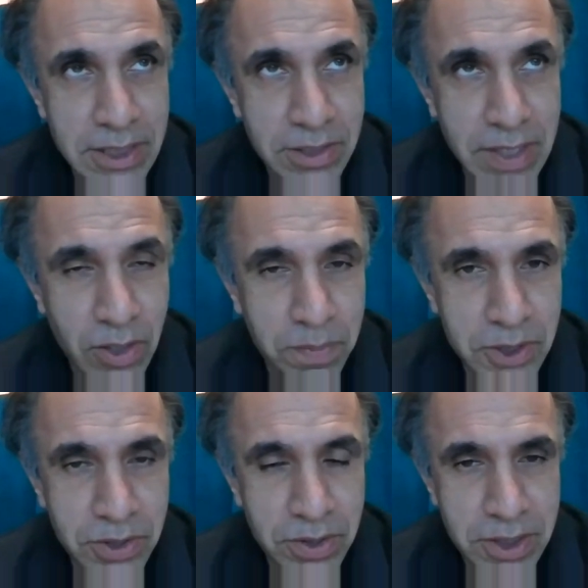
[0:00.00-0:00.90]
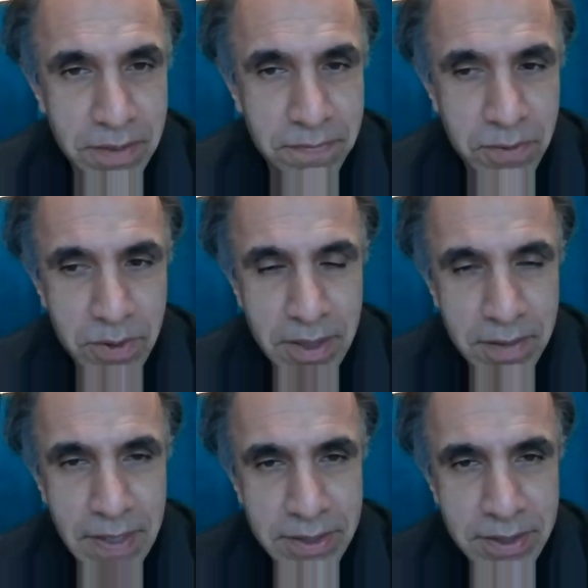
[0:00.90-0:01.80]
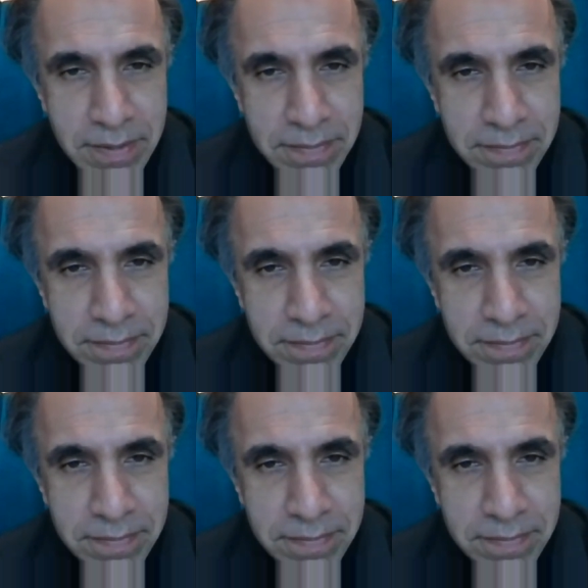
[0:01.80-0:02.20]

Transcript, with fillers: Is there any opportunity for an investor?